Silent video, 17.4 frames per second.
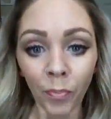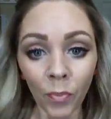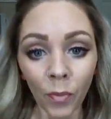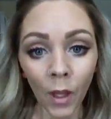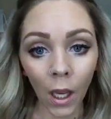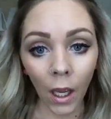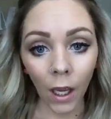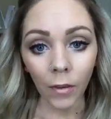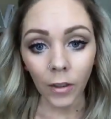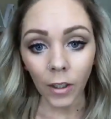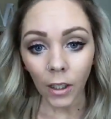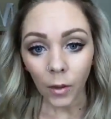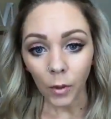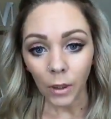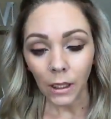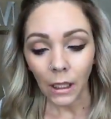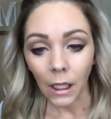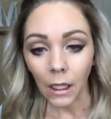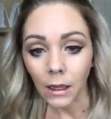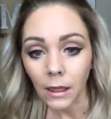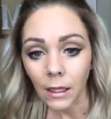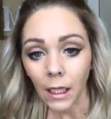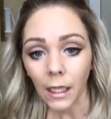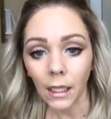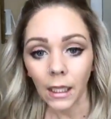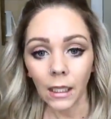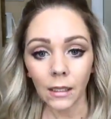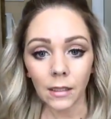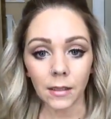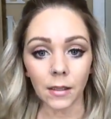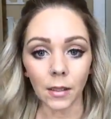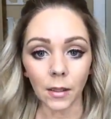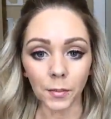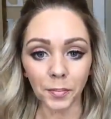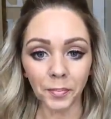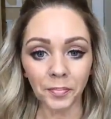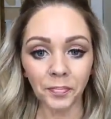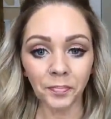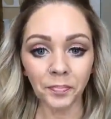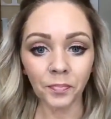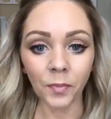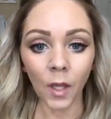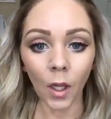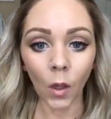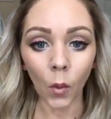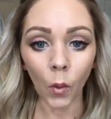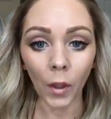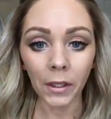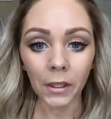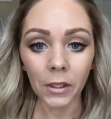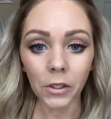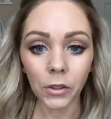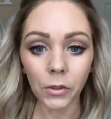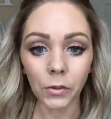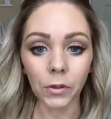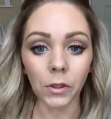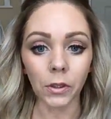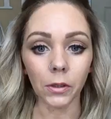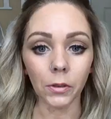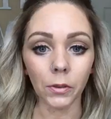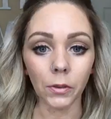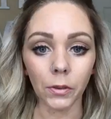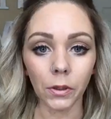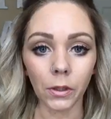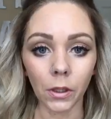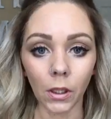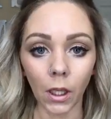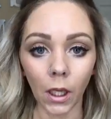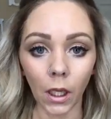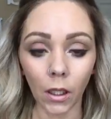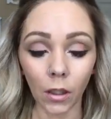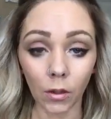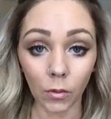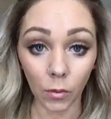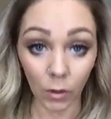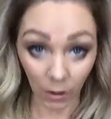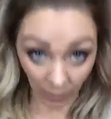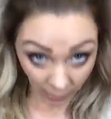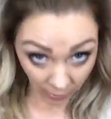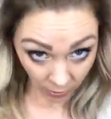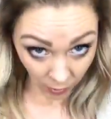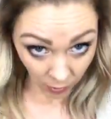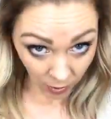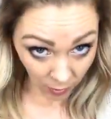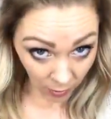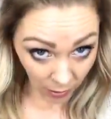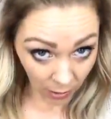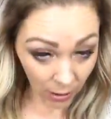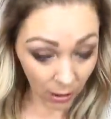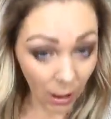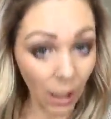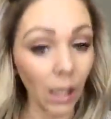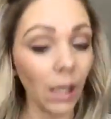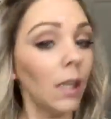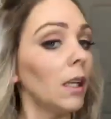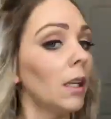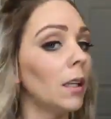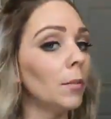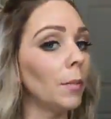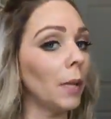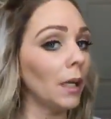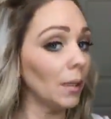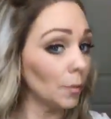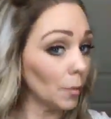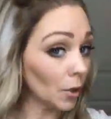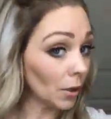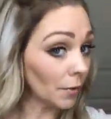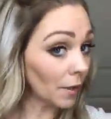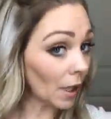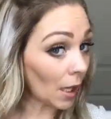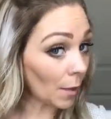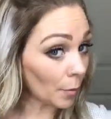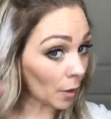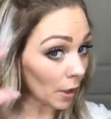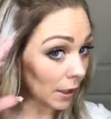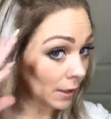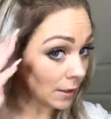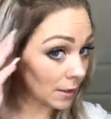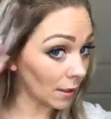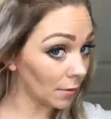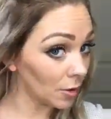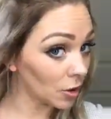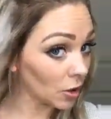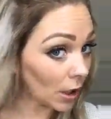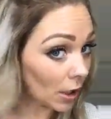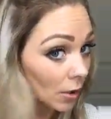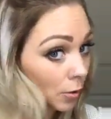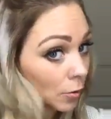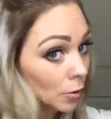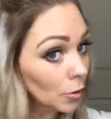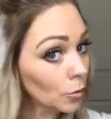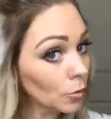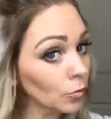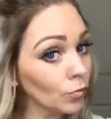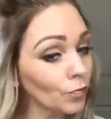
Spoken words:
Have a great weekend. Thanks. What did you do to your hair? What did I do to it? I made it more of an ombre instead of a shadow root.